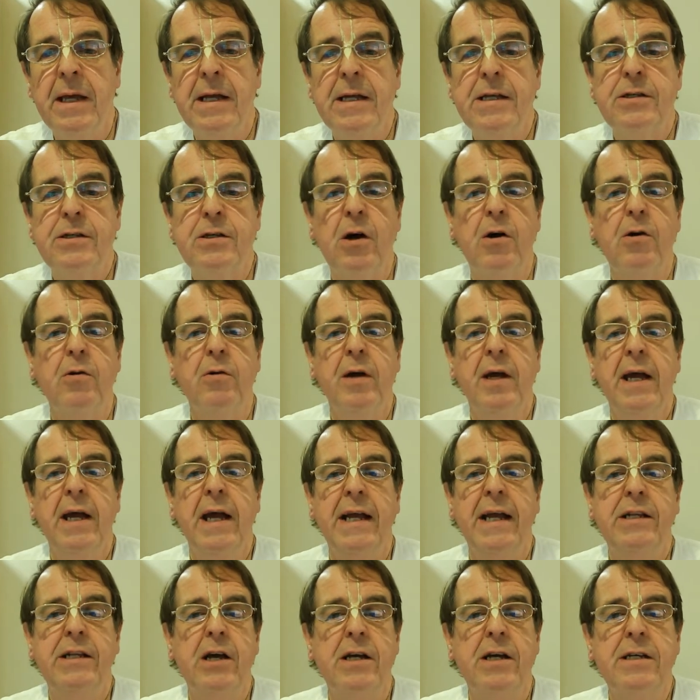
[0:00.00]
So
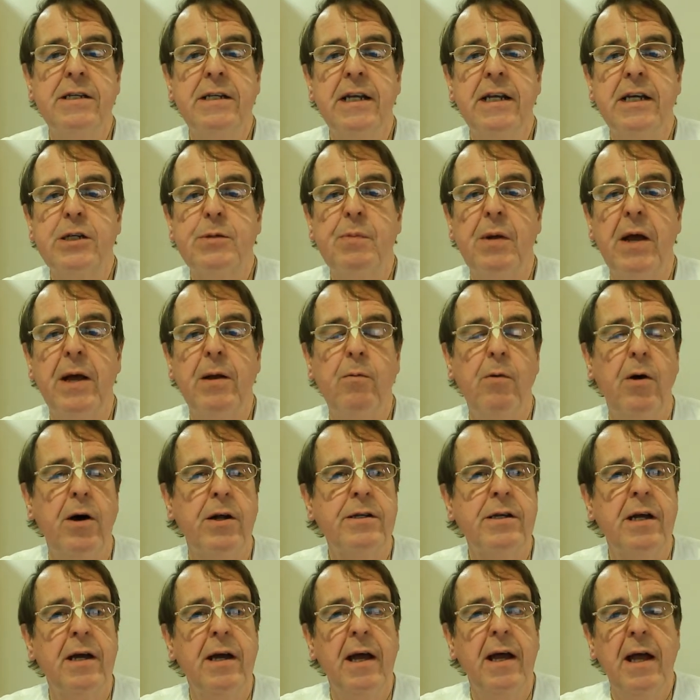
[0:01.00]
it doesn't explain
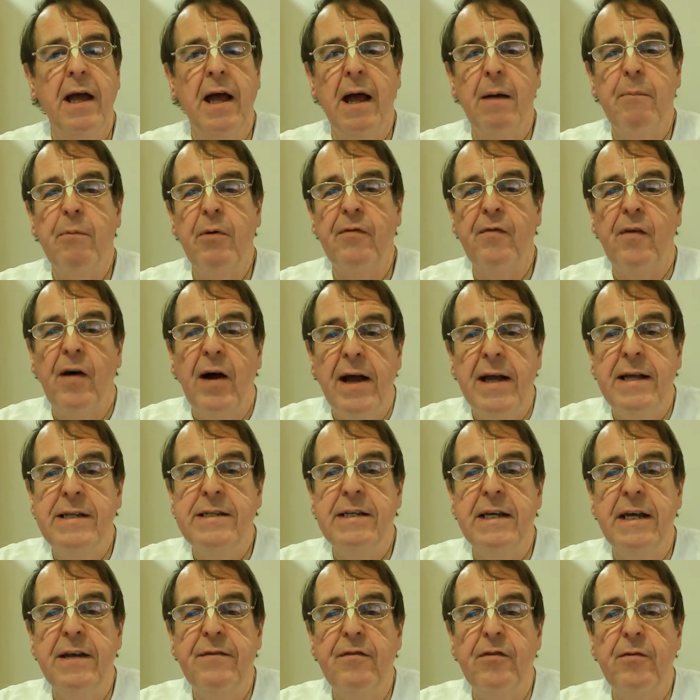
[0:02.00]
what provides
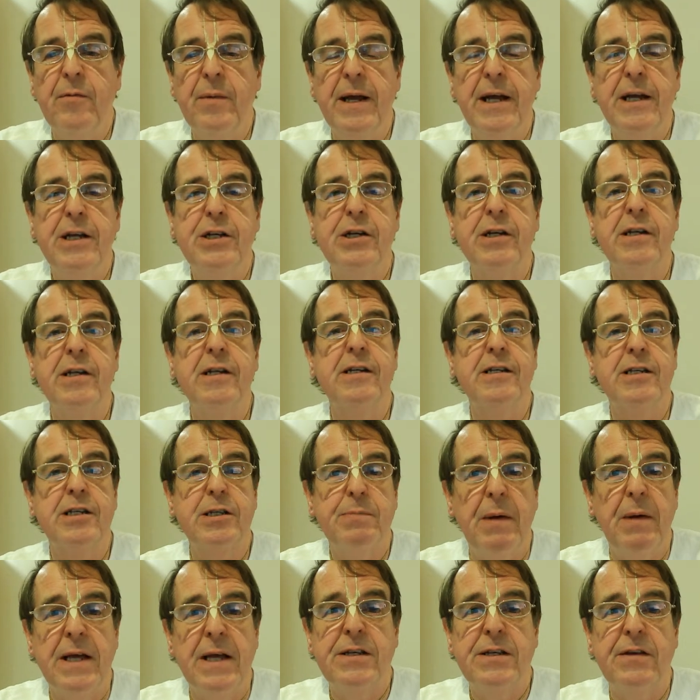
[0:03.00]
the information
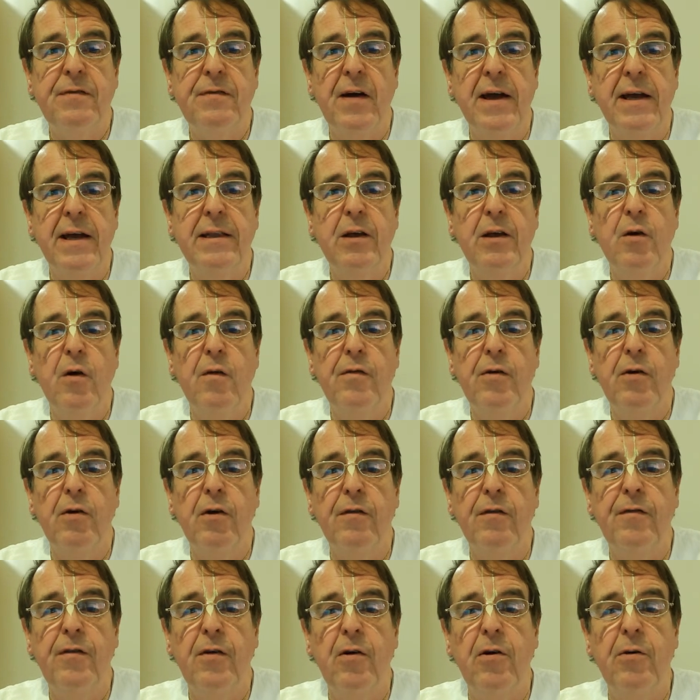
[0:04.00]
specifying the
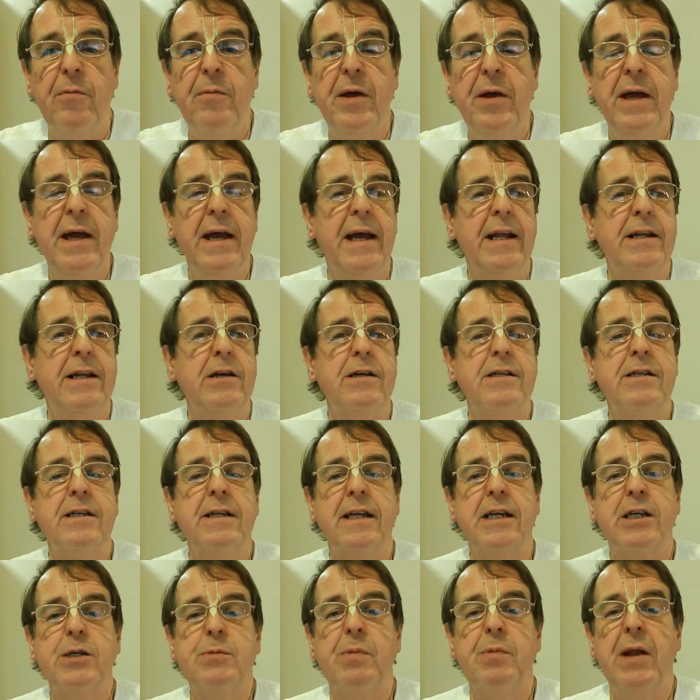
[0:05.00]
overall form. It doesn't
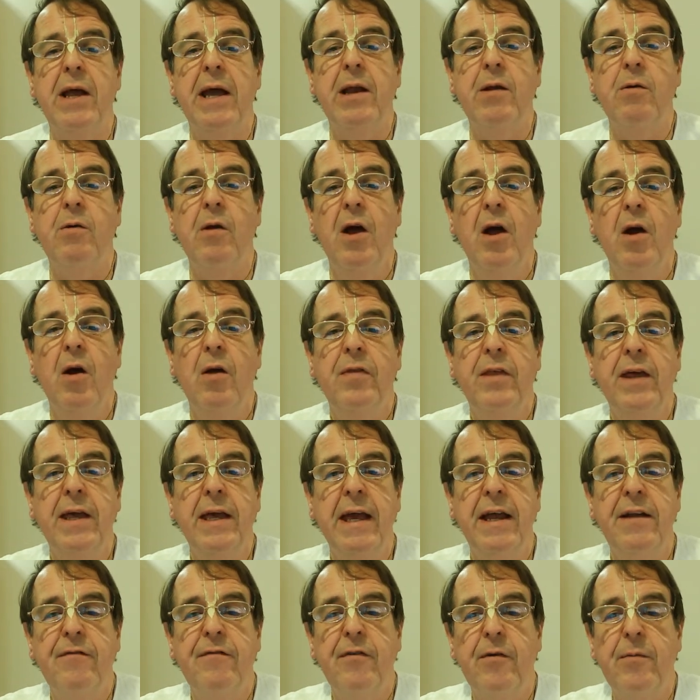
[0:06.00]
explain
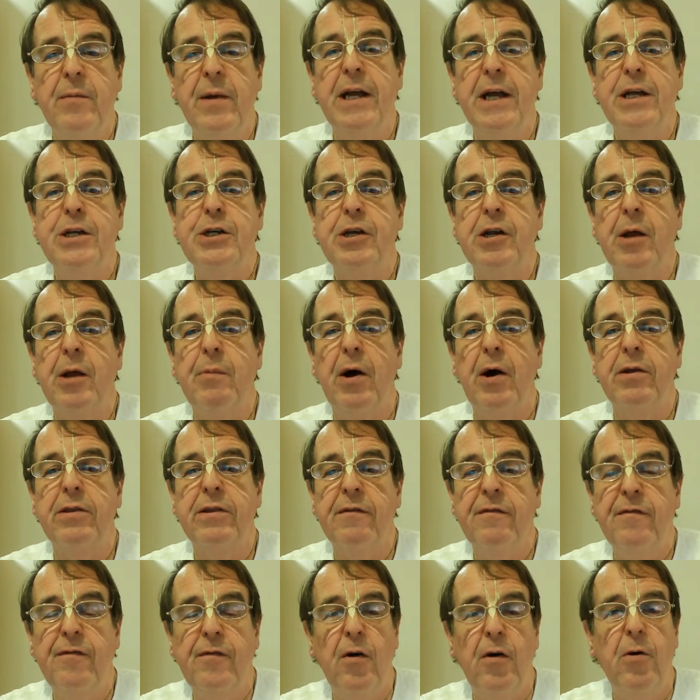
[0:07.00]
the information about
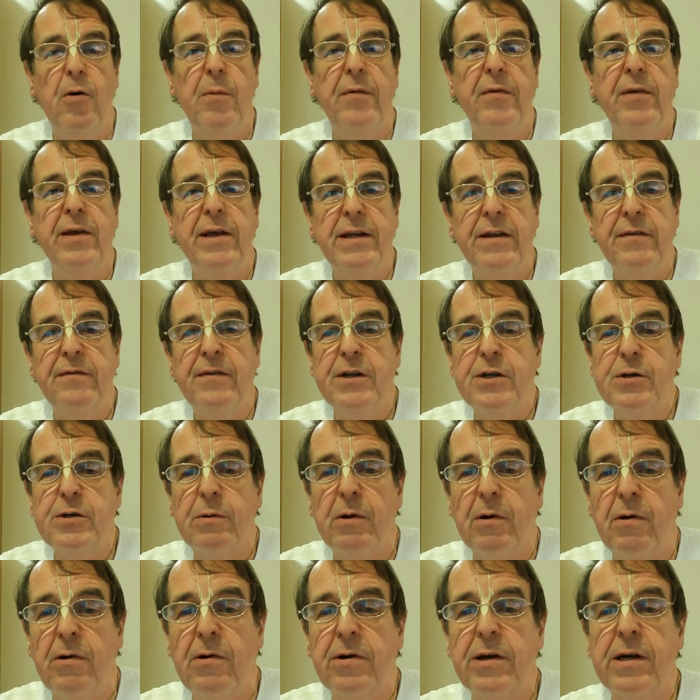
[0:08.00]
the form of the
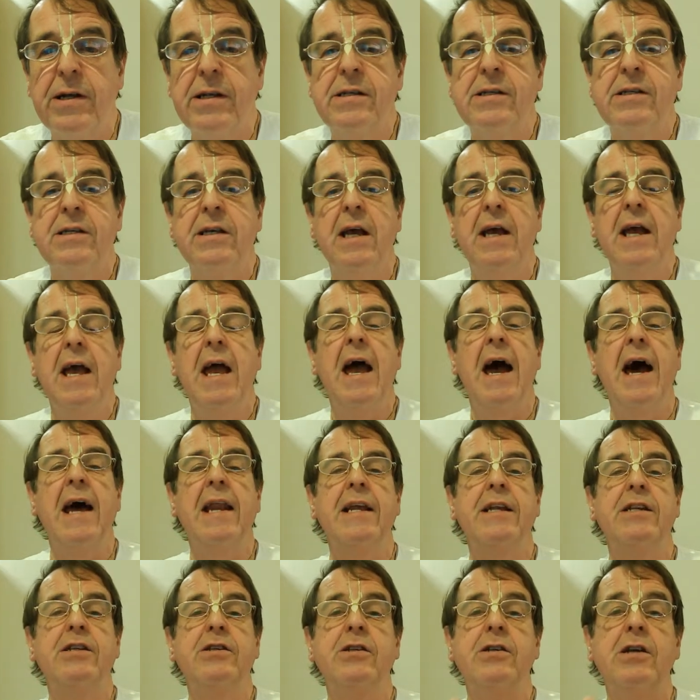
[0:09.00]
individual organs, and
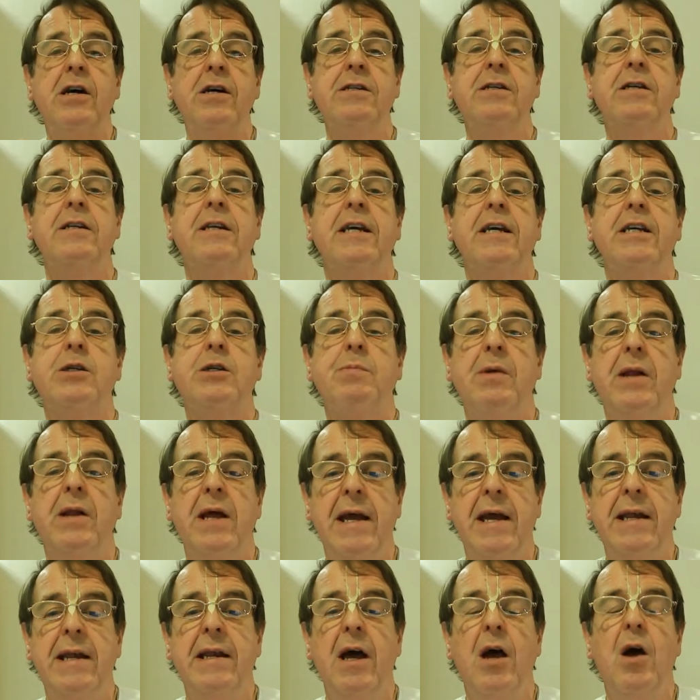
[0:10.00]
it doesn't
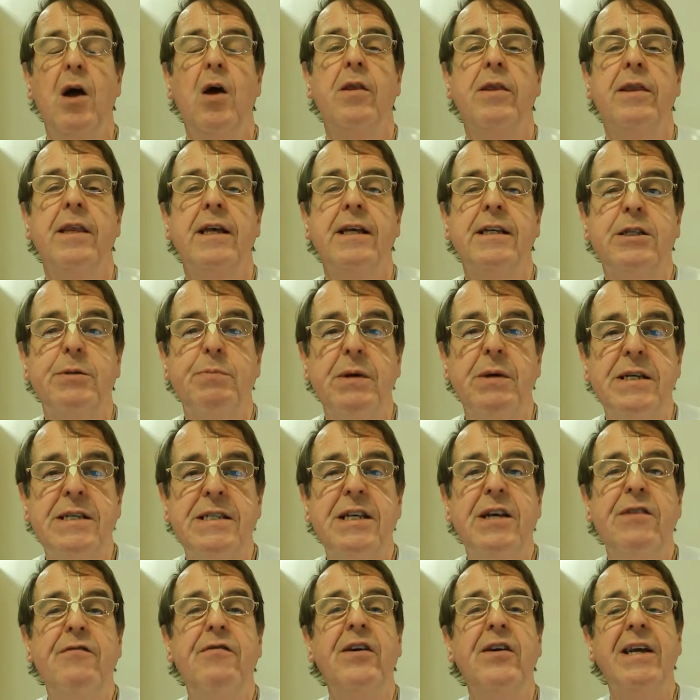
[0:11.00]
explain the
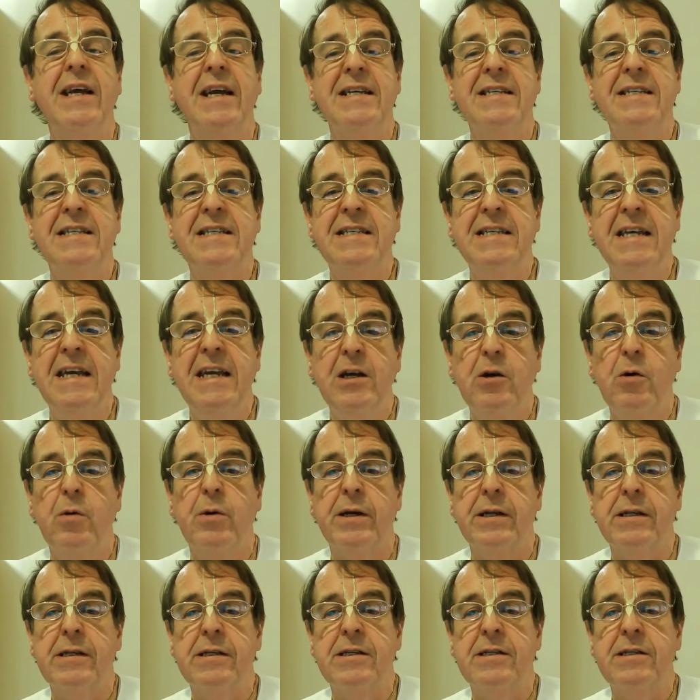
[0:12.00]
specific
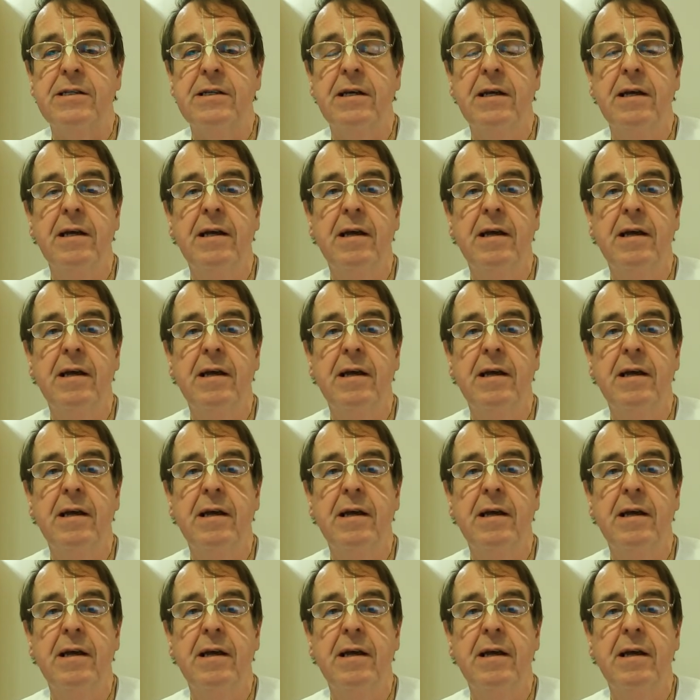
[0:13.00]
sequence